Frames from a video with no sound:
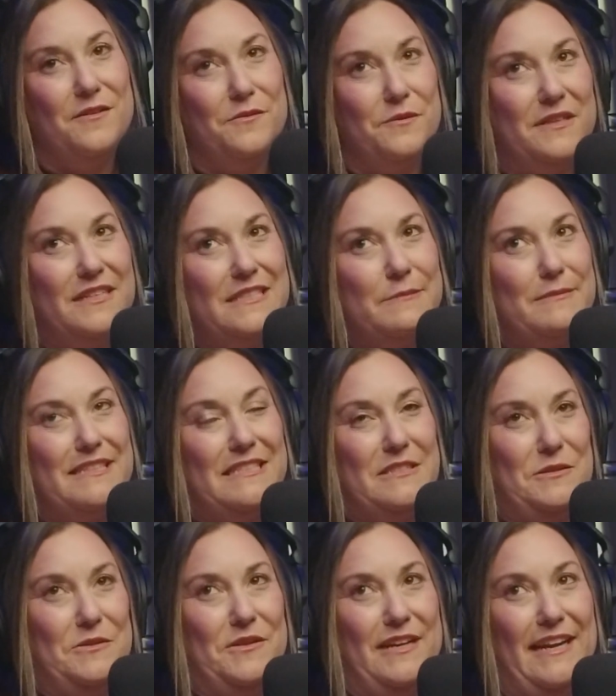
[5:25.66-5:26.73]
What's my
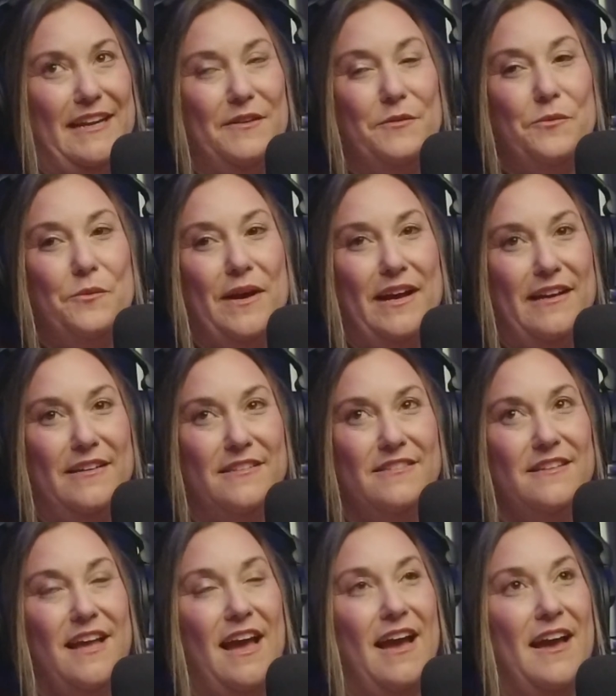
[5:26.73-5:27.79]
story?
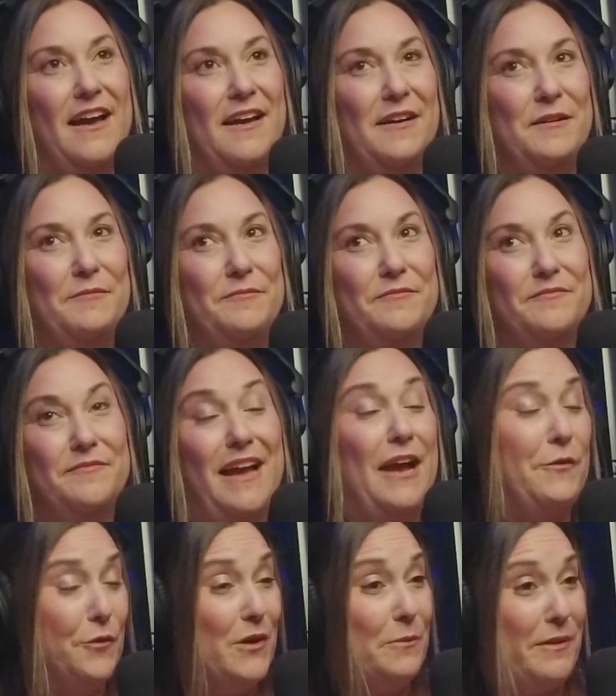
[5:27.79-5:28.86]
Well, I
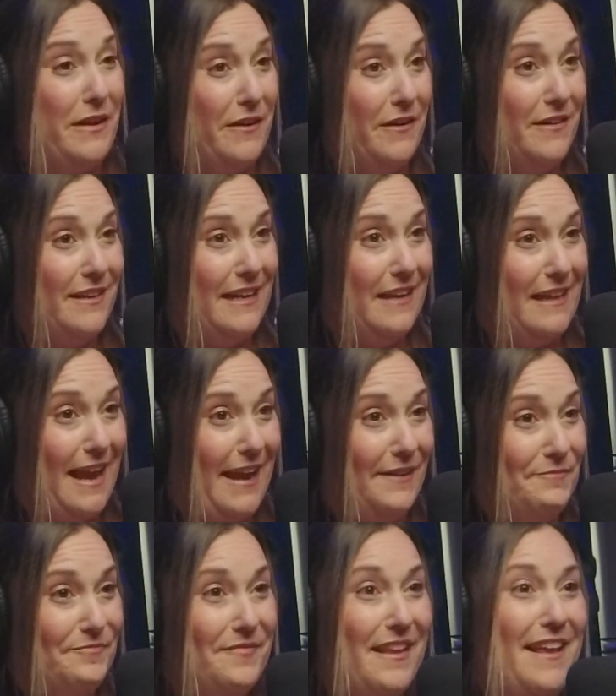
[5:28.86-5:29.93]
grew up here in LA.
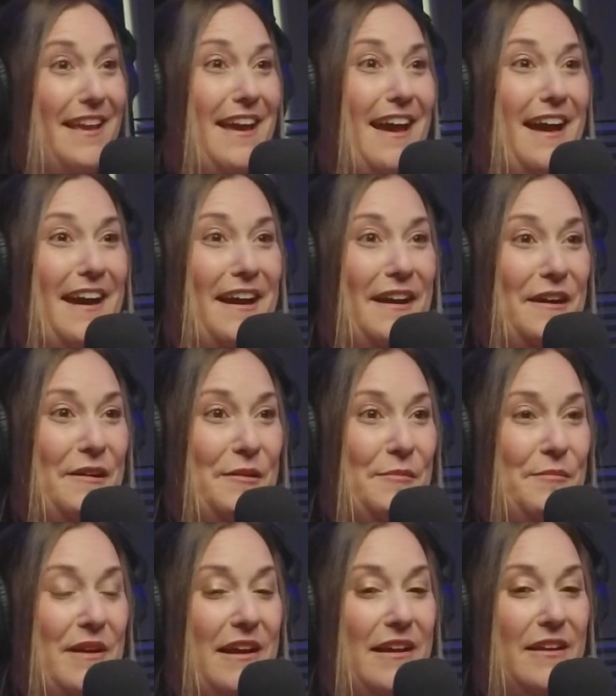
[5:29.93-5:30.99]

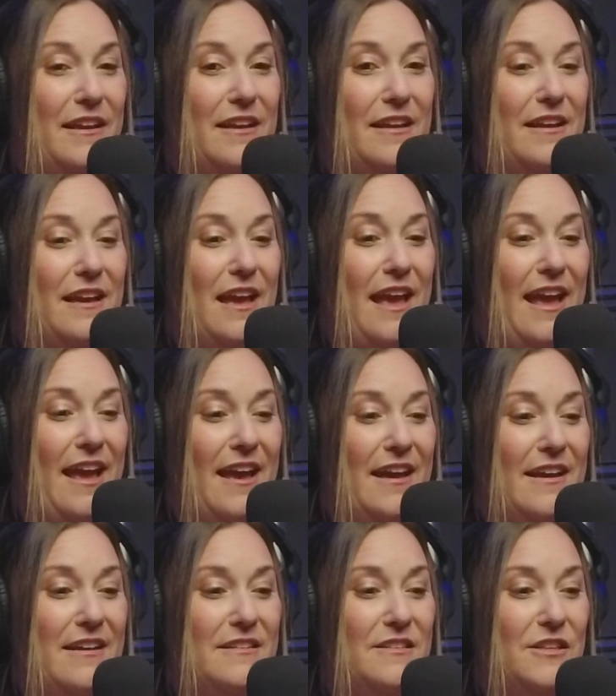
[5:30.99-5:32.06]
Um,
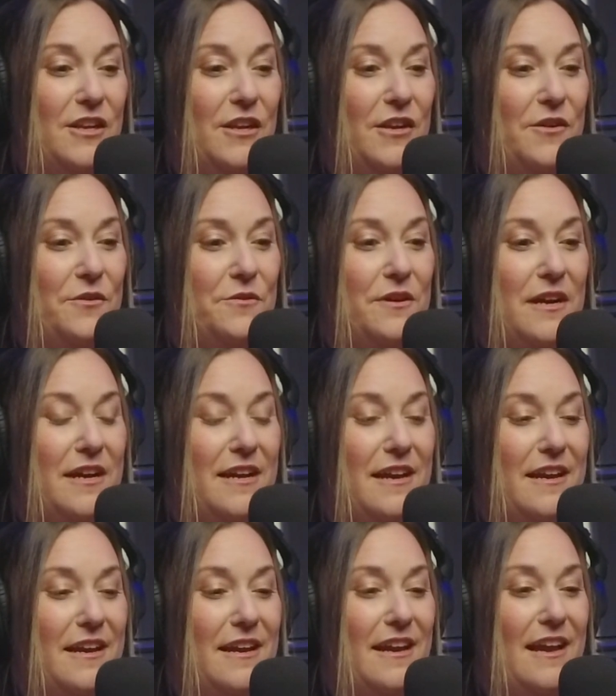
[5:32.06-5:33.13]
and,
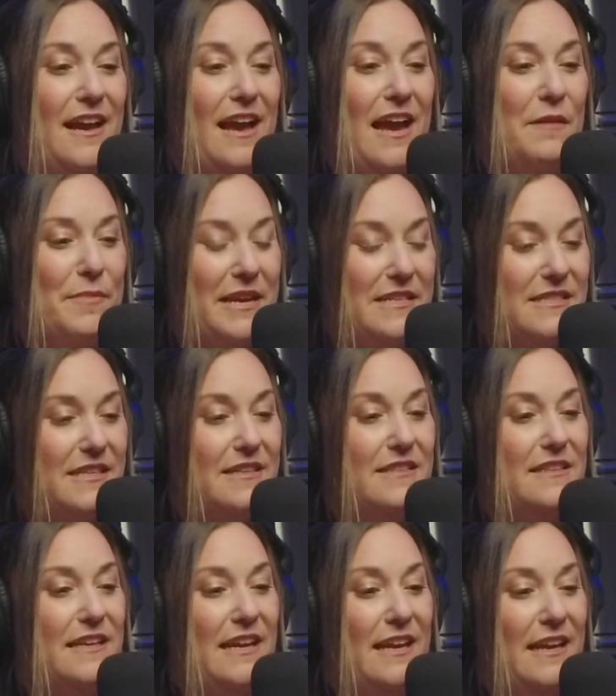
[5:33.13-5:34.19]
I
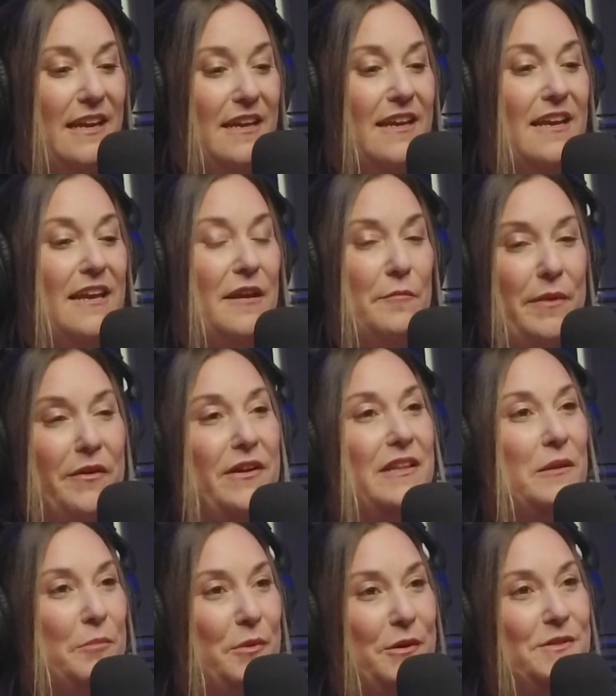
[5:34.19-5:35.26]
basically married
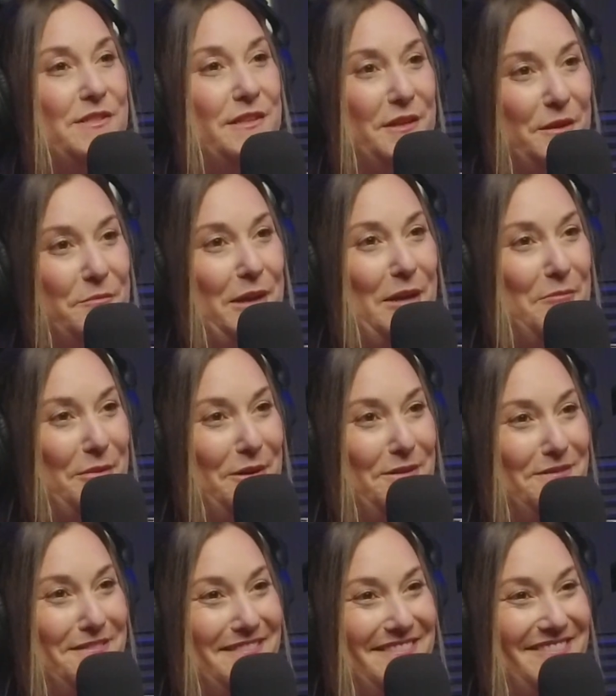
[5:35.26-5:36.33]
the person on paper,
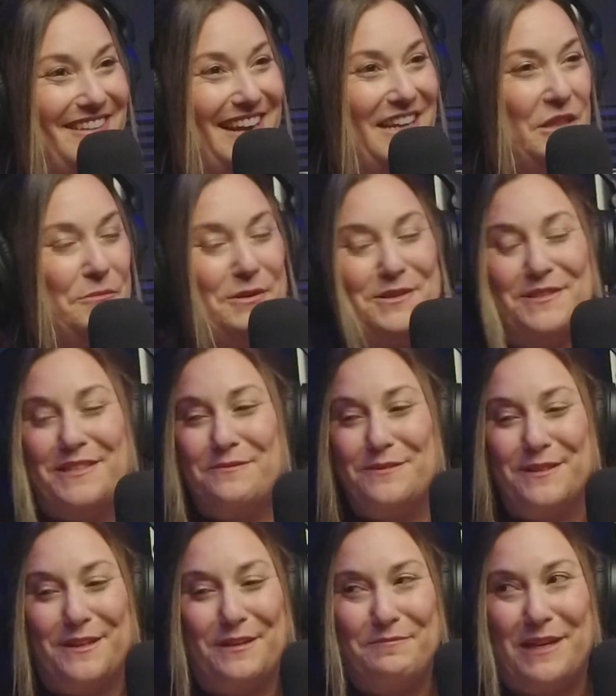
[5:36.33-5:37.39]
right? The person that was
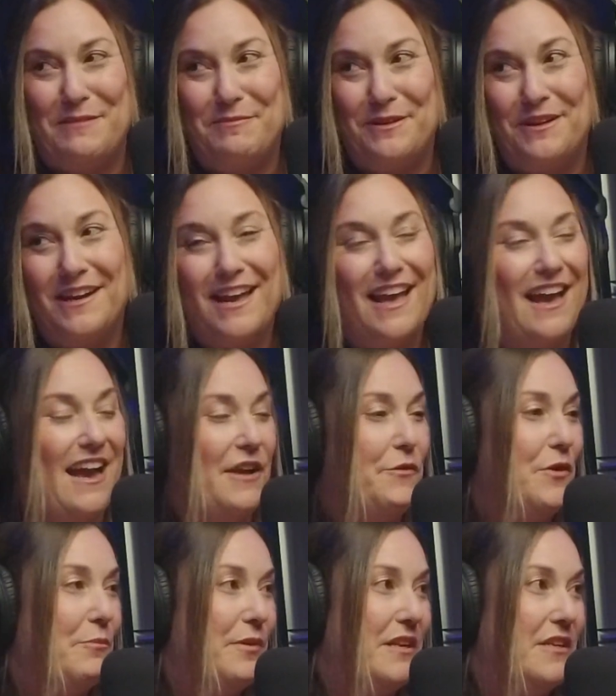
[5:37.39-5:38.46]
good on paper. I
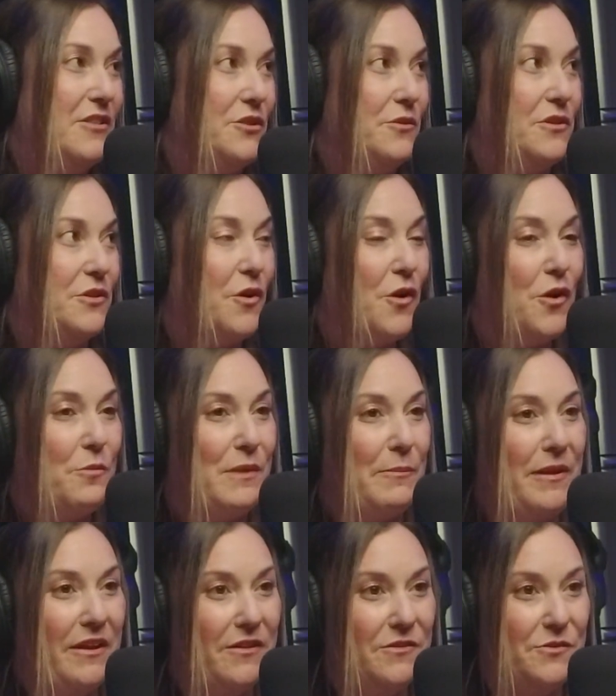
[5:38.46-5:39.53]
grew up in a Jewish home. My
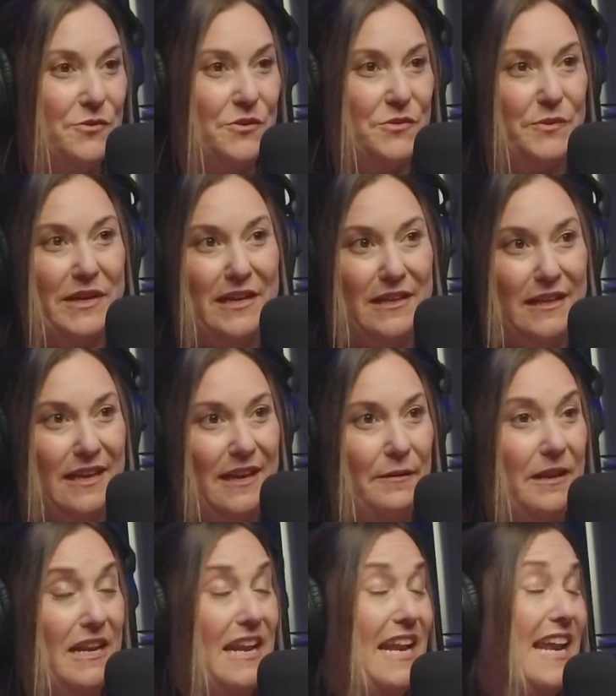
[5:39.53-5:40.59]
parents were Israeli,
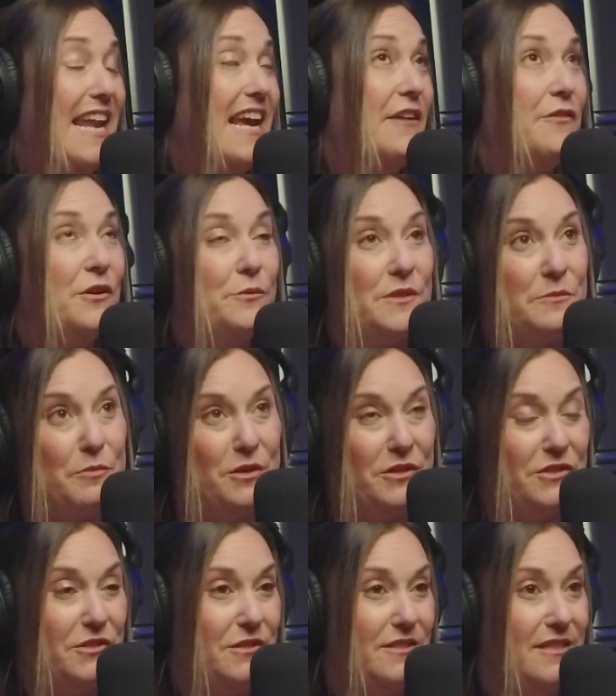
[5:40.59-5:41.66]
never was
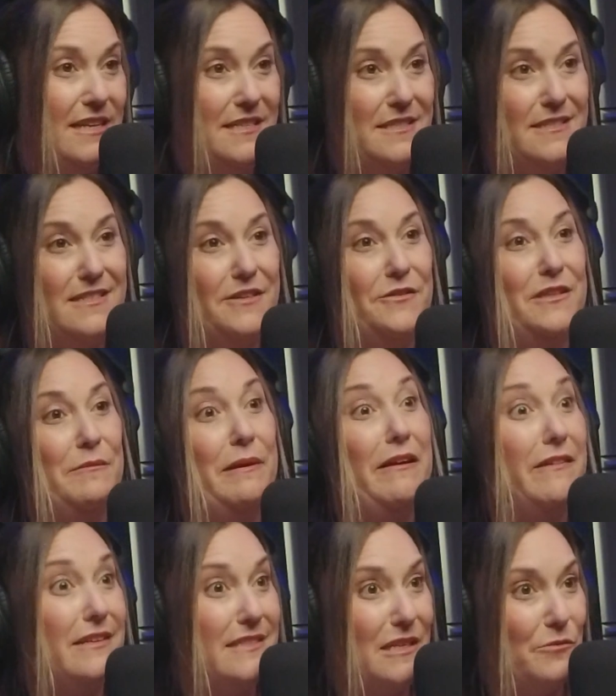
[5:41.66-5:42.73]
pushed to necessarily
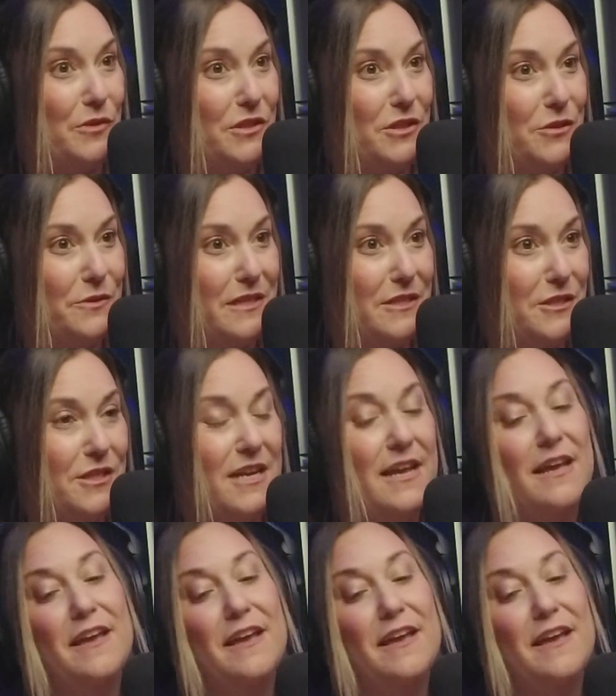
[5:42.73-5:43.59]
marry someone Jewish.